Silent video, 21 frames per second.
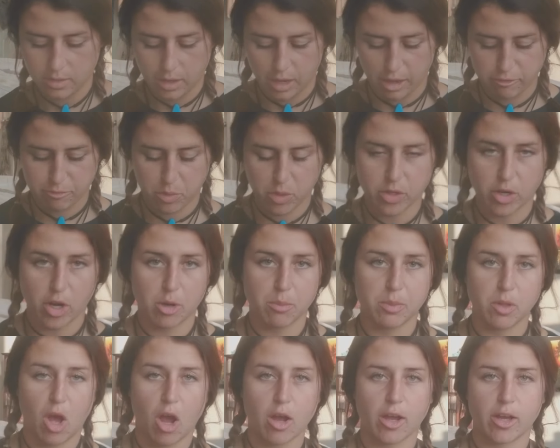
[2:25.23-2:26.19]
I've put our
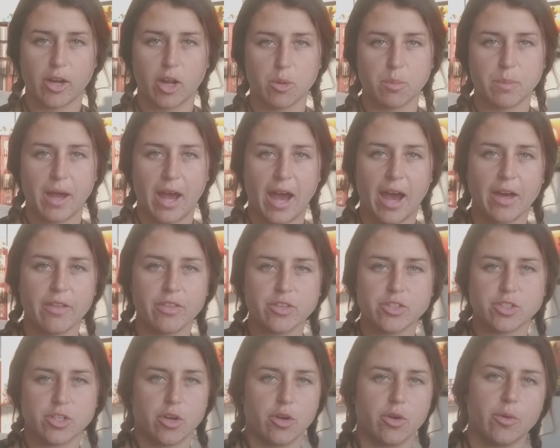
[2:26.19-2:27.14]
block on our path,
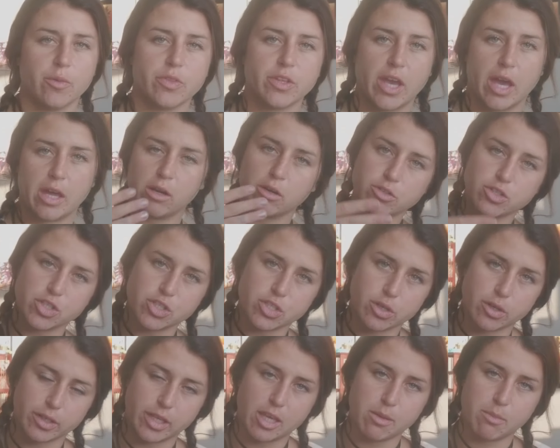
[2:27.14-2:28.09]
so the energies
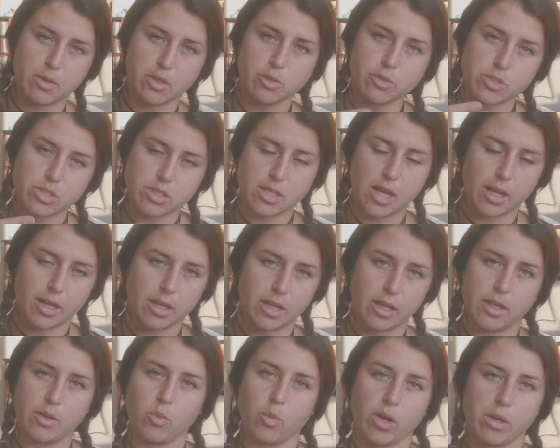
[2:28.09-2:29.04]
that are keeping you stuck
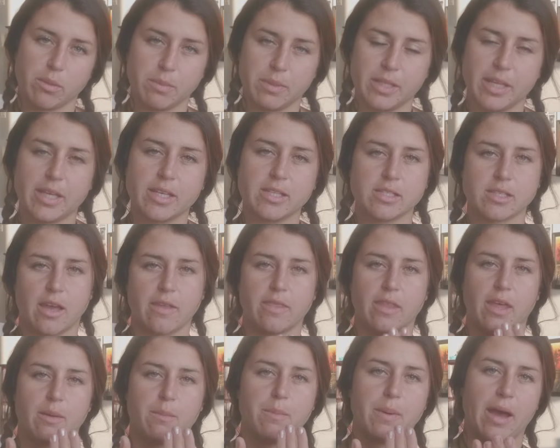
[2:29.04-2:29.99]
in one place and
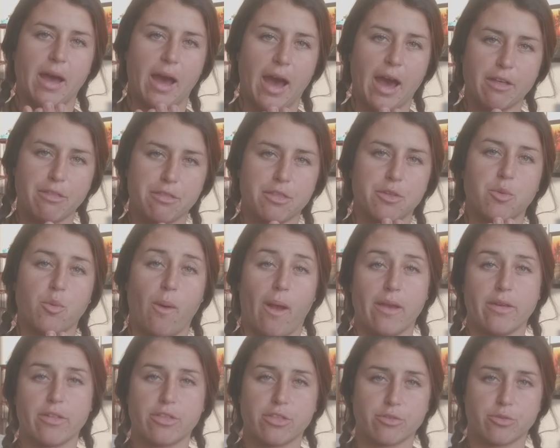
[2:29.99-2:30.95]
the path, the
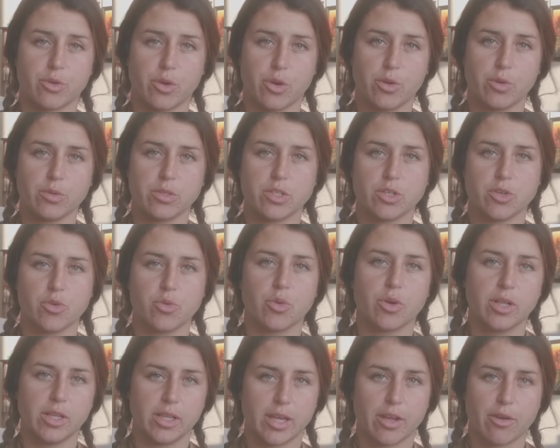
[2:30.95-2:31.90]
way through to
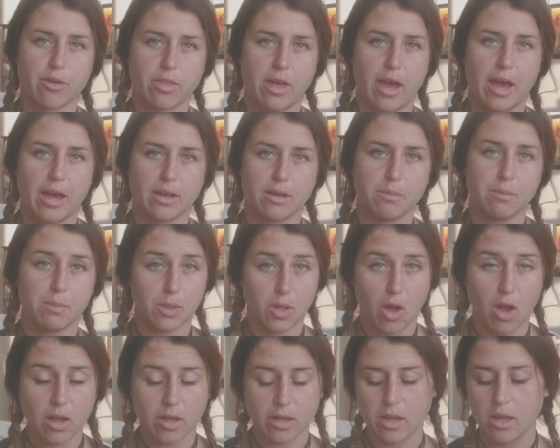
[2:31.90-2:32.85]
clear that
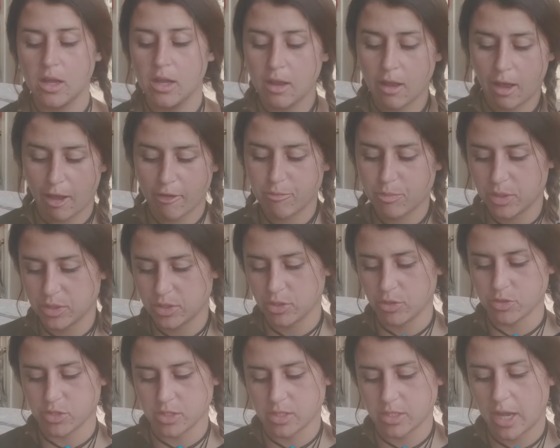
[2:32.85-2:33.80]
block, I've put
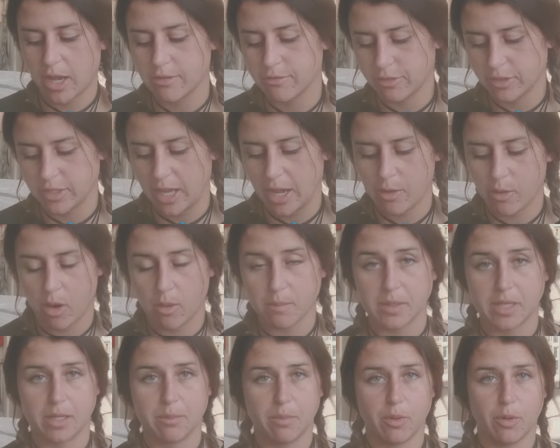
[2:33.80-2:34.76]
those aside for now. I'm
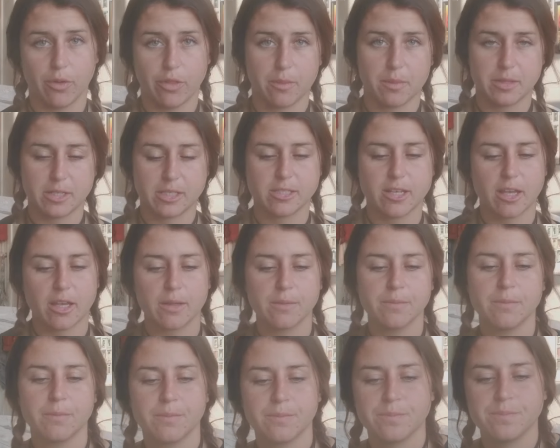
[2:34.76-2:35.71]
going to pull them in a
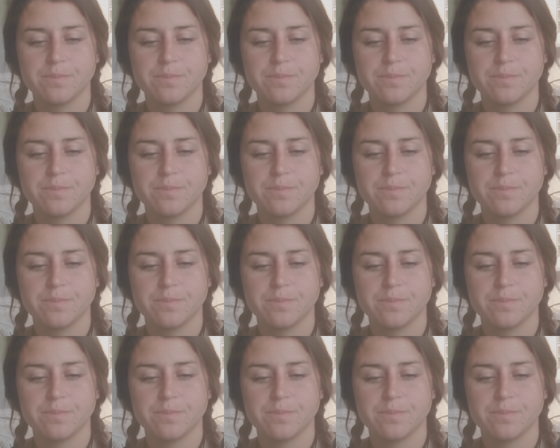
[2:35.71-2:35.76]
second.